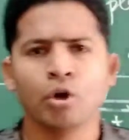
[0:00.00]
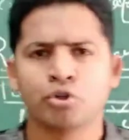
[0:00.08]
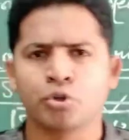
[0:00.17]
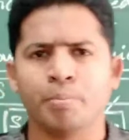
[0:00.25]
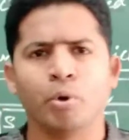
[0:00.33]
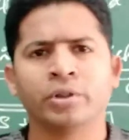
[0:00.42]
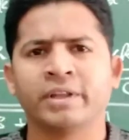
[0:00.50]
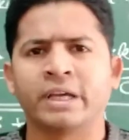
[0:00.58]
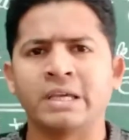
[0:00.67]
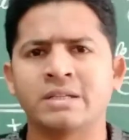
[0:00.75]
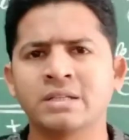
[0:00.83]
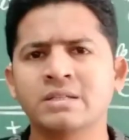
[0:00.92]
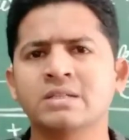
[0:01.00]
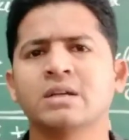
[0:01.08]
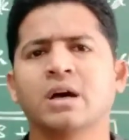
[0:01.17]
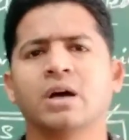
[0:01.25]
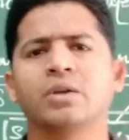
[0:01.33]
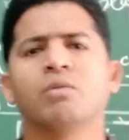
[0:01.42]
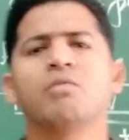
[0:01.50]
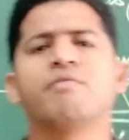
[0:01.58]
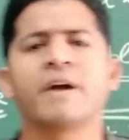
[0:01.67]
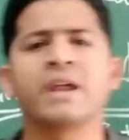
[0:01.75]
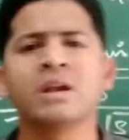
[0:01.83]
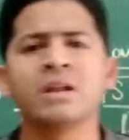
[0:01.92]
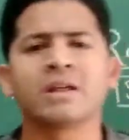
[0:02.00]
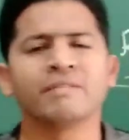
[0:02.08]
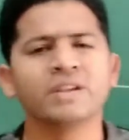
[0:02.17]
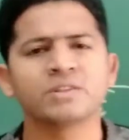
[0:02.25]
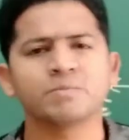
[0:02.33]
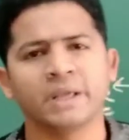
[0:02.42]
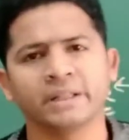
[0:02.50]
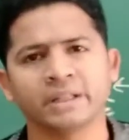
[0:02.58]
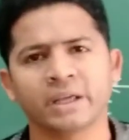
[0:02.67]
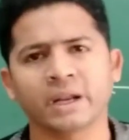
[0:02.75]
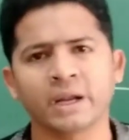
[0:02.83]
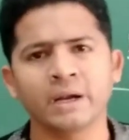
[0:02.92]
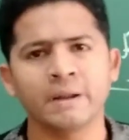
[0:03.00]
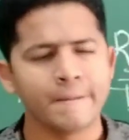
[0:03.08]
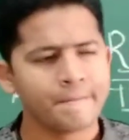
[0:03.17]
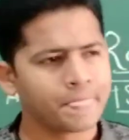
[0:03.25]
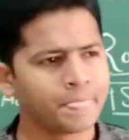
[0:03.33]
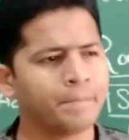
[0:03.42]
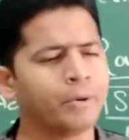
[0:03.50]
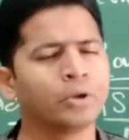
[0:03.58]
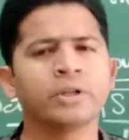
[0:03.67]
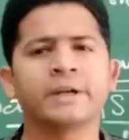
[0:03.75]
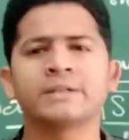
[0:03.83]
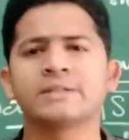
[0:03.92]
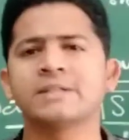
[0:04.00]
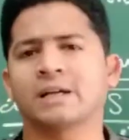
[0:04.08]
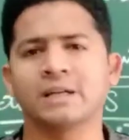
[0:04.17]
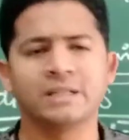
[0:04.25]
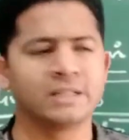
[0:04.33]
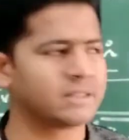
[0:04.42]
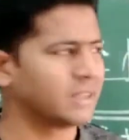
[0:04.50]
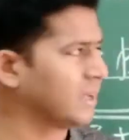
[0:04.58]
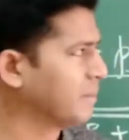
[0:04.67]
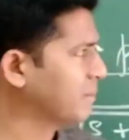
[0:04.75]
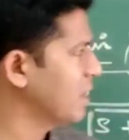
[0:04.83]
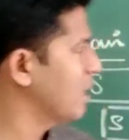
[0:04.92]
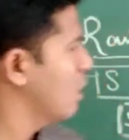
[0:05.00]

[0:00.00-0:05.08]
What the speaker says: So both the cases you will find Ravi is playing the cricket, both are exactly the same.